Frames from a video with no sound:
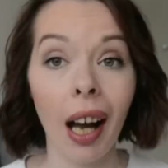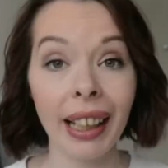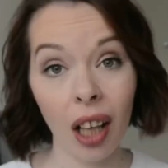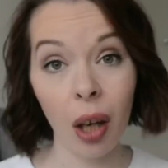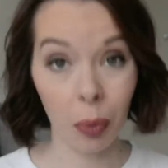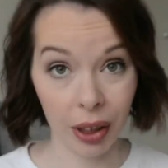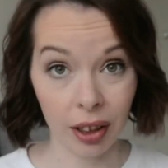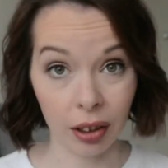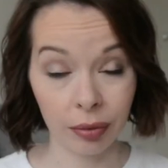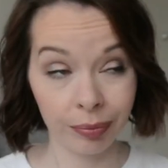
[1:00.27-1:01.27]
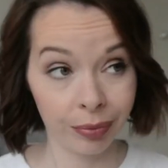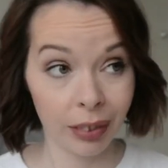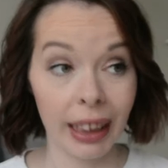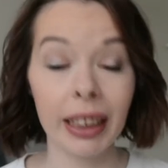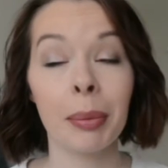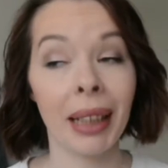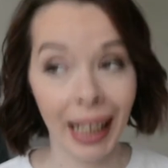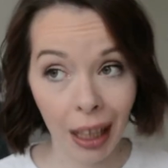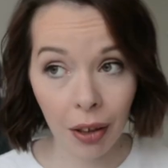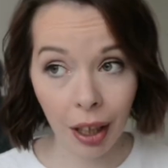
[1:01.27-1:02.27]
I can't whistle. It doesn't
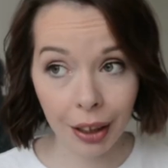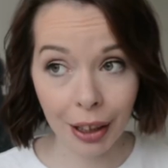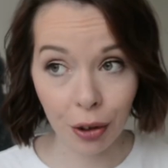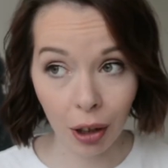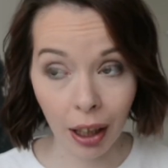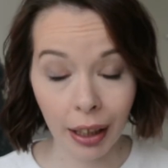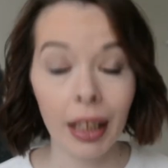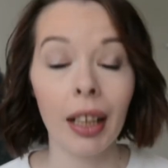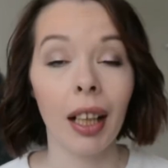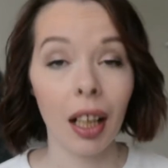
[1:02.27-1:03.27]
matter how hard I try.